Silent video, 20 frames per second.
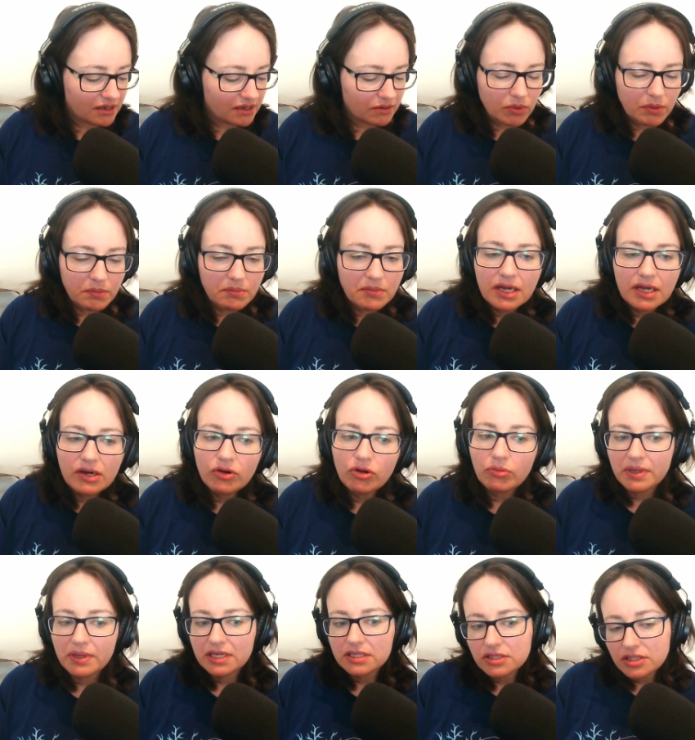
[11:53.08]
we might
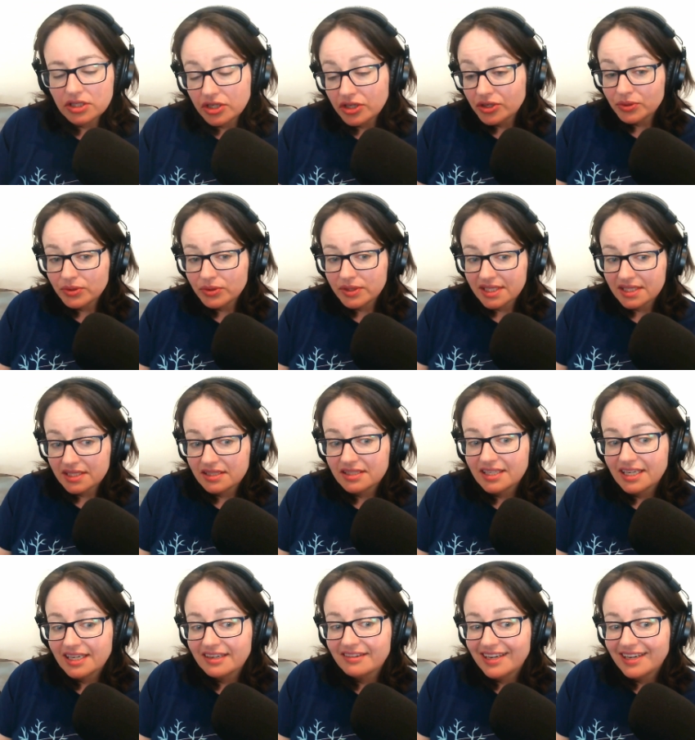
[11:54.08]
not be as cute
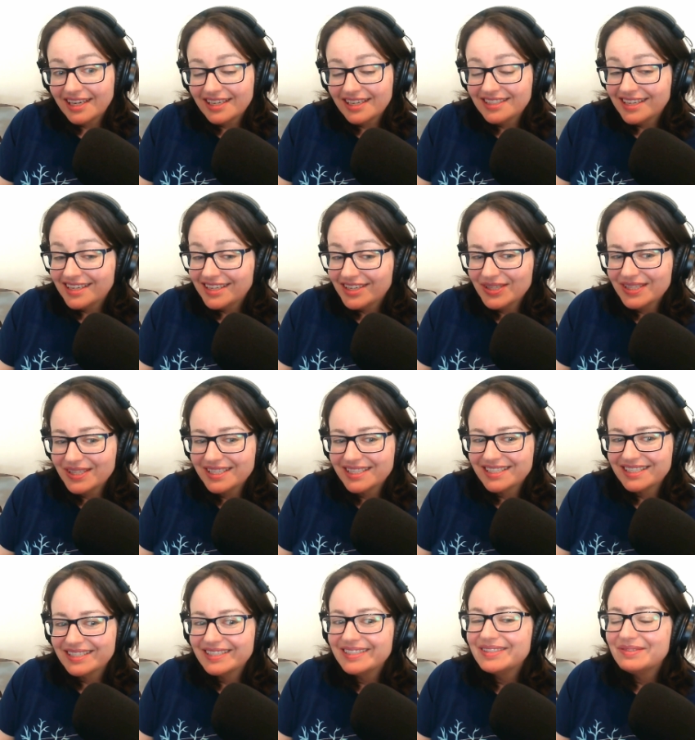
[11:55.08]
necessarily as
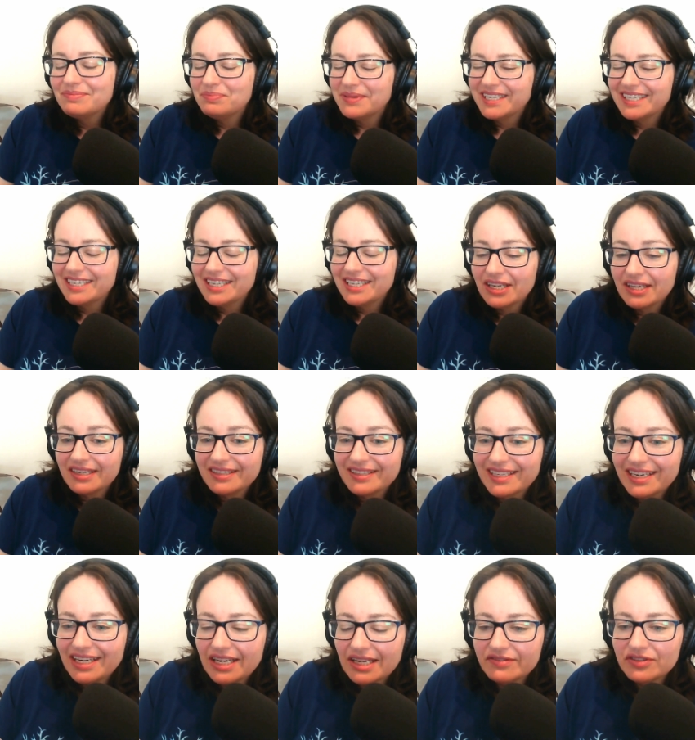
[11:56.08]
adults, but like
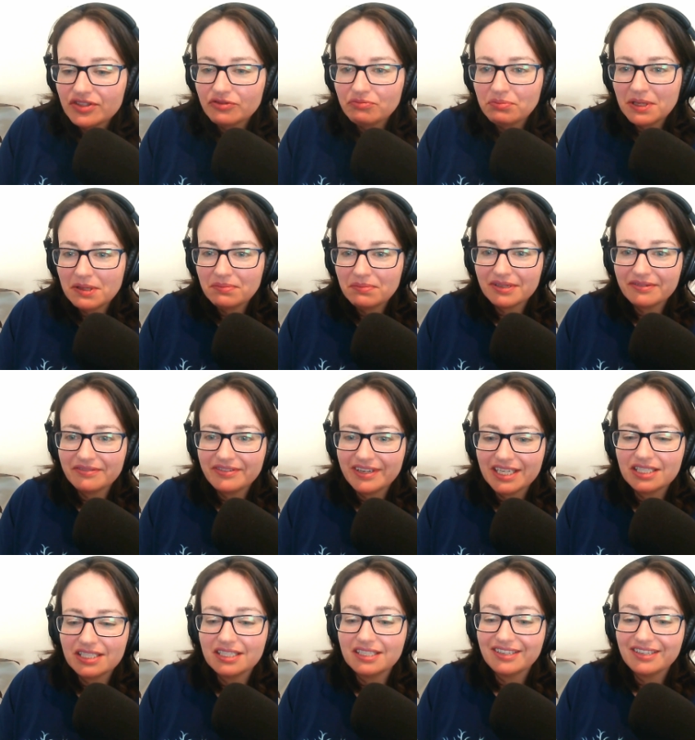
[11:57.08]
the lives of people
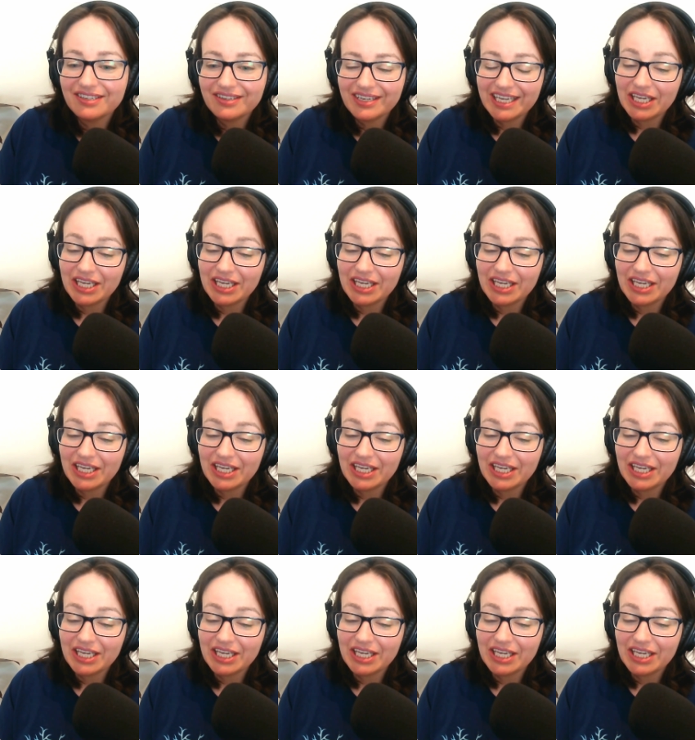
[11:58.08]
affected are